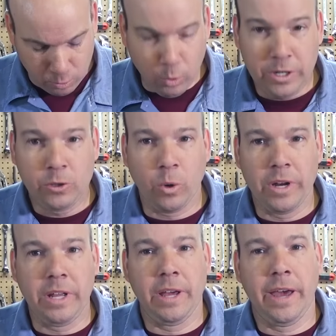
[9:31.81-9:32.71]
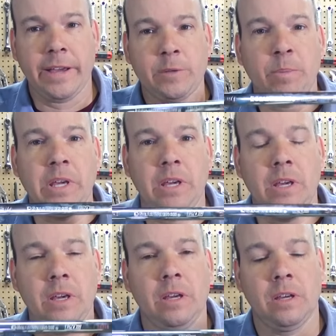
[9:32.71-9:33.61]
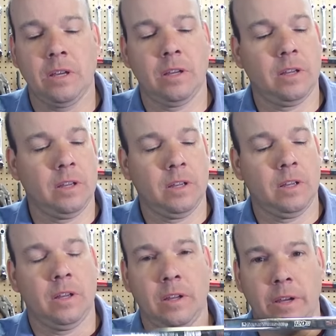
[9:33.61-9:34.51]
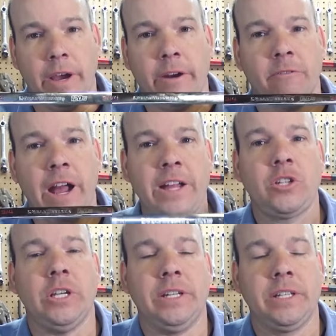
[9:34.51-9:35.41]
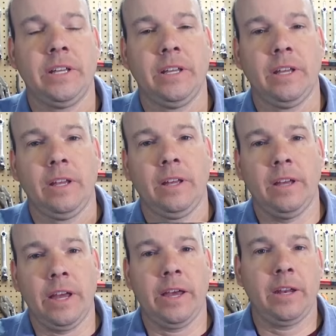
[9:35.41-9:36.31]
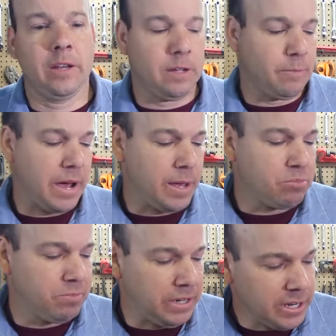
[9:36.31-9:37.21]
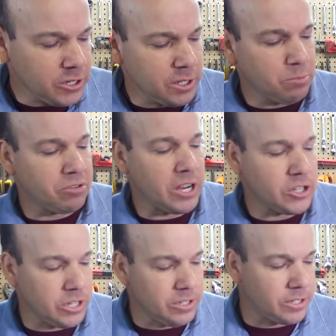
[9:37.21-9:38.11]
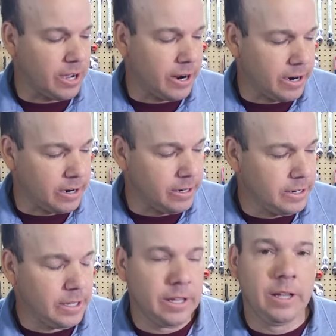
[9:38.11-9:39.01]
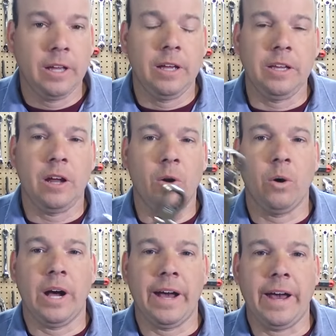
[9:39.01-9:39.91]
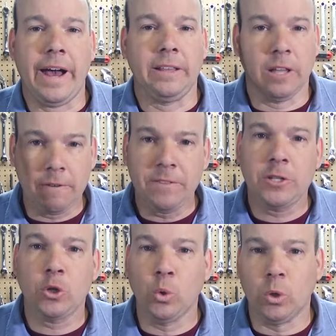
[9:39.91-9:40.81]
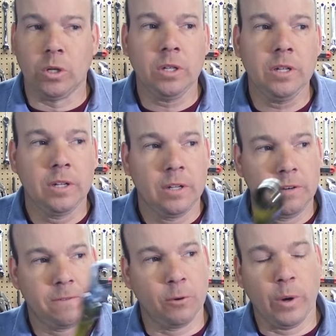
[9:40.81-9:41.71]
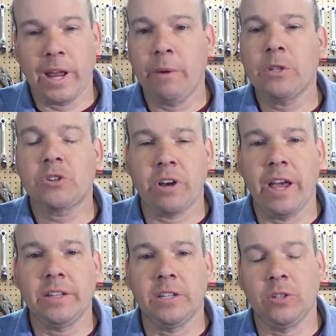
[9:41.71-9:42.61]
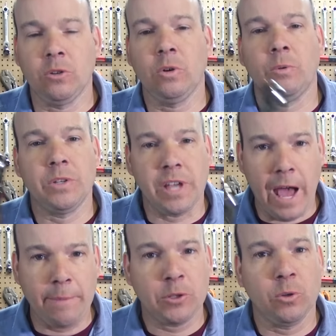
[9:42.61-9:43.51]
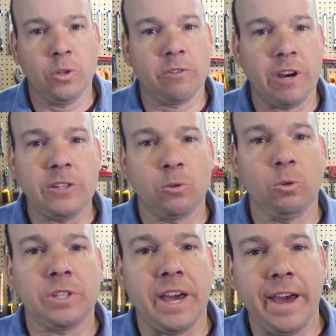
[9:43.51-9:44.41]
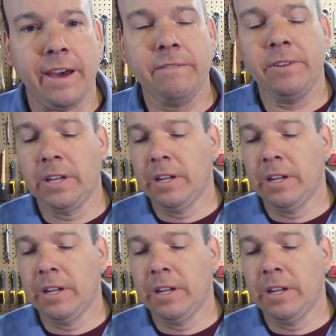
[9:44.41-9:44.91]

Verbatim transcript: 120 XP uh, ratchet. And my imp initial impressions are, you know, I, I love the tool. For what I was trying to do, it was absolutely the right tool to have.